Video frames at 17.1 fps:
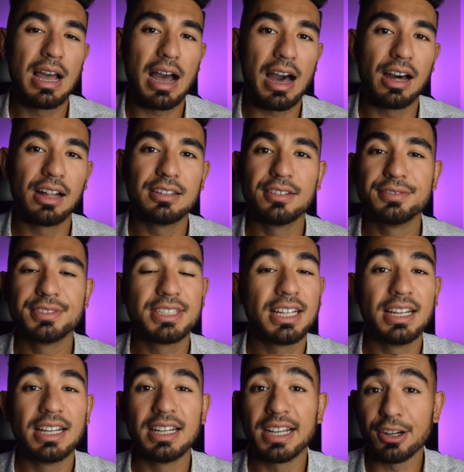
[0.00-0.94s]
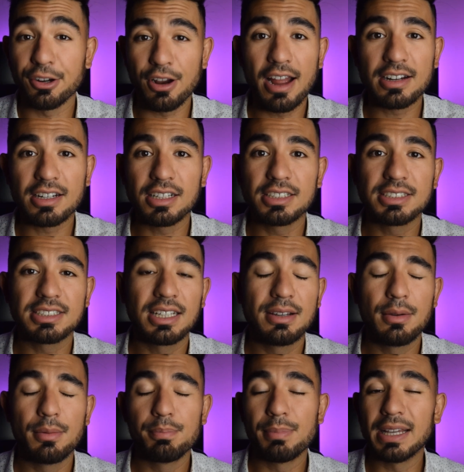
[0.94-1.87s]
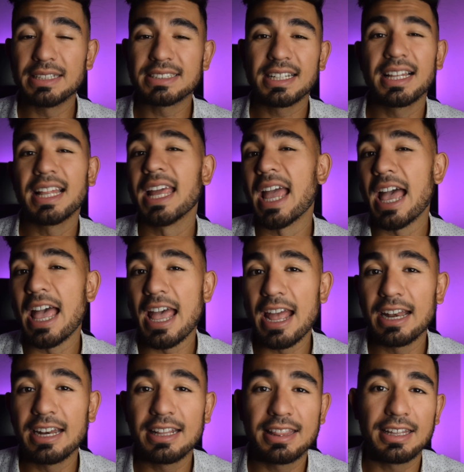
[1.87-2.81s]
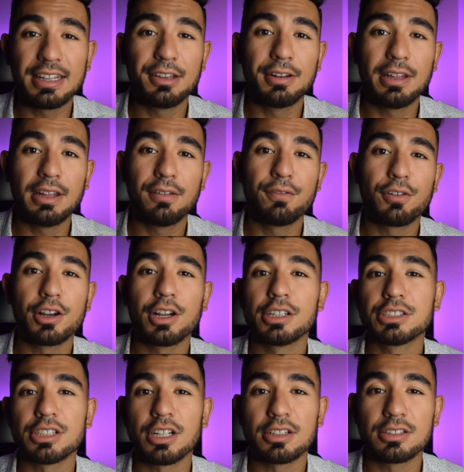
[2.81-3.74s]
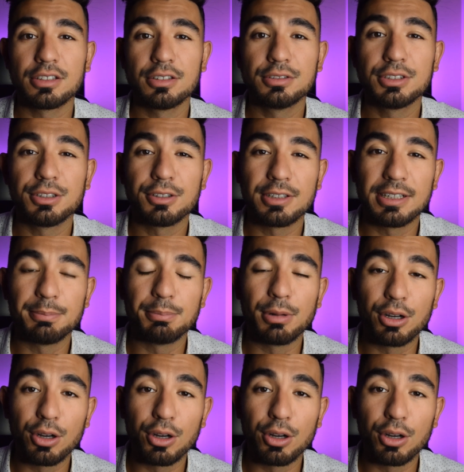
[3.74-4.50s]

olives, crackers, basically anything you need for your charcuterie,